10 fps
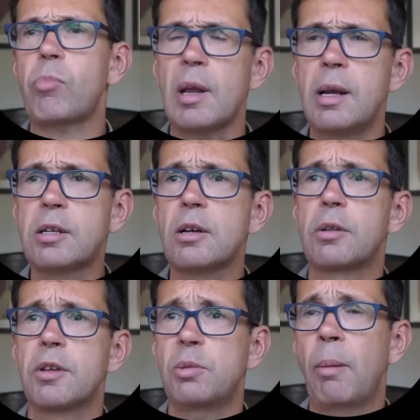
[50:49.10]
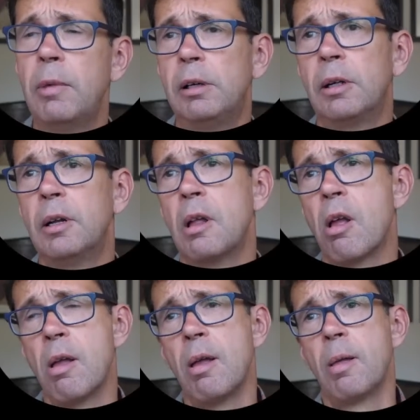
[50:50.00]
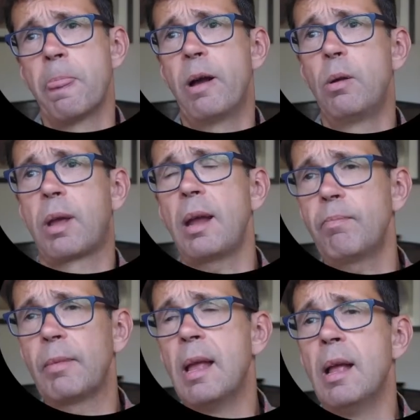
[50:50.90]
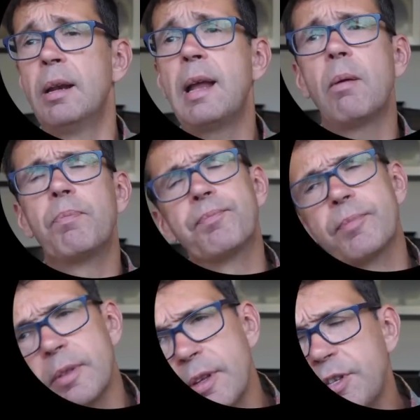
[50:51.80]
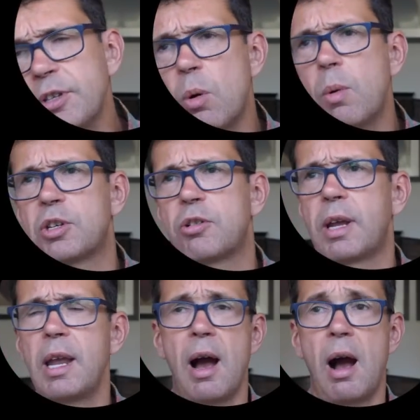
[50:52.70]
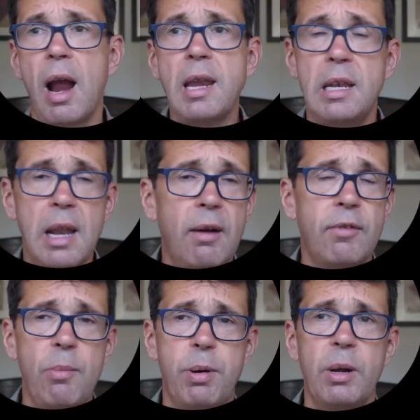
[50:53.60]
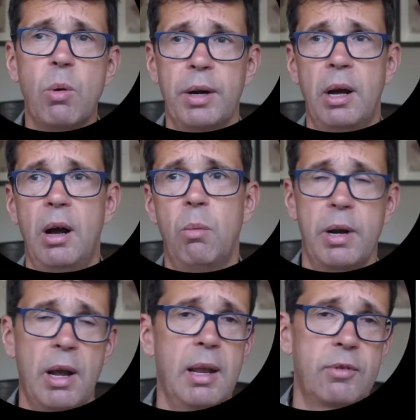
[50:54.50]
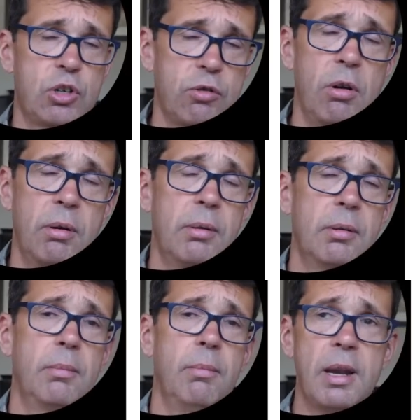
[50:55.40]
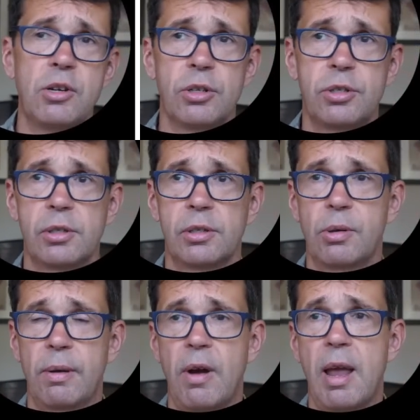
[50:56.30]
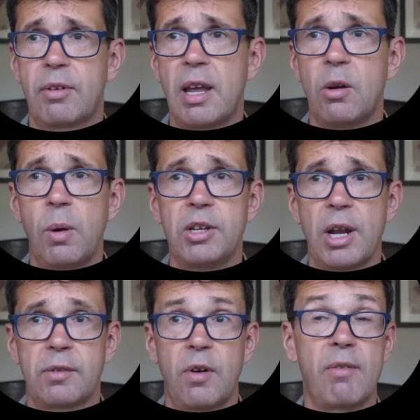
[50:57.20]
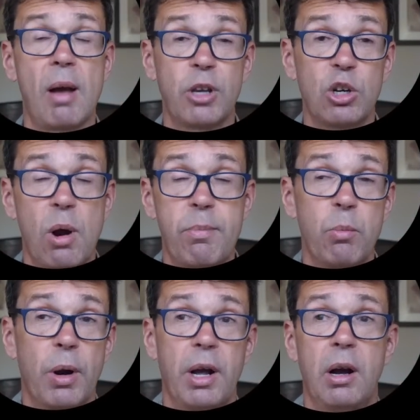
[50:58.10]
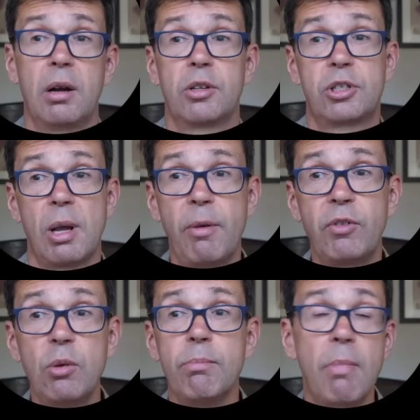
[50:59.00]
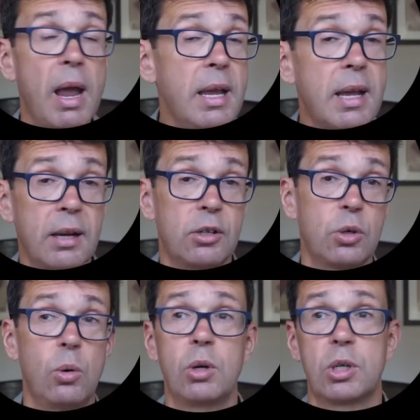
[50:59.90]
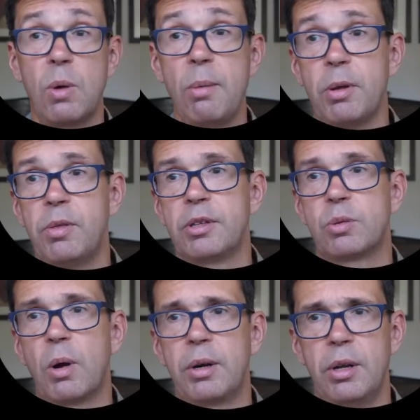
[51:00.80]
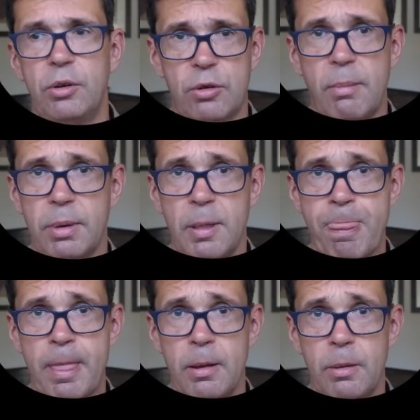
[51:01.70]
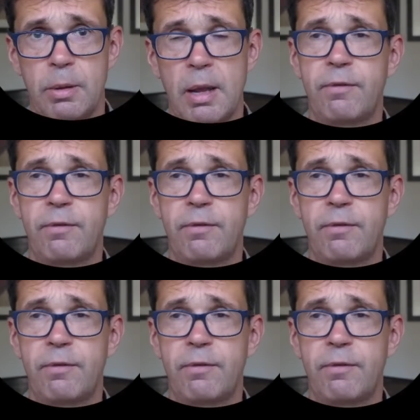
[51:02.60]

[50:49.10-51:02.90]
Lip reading: Let's look at this one. Okay, now this is always tricky. I love opening 1 heart when I have strong majors. So if I have King, Queen, Jack, 5, I'm going to open 1 heart. Some of you may get taught to open this 1 no trump. Okay,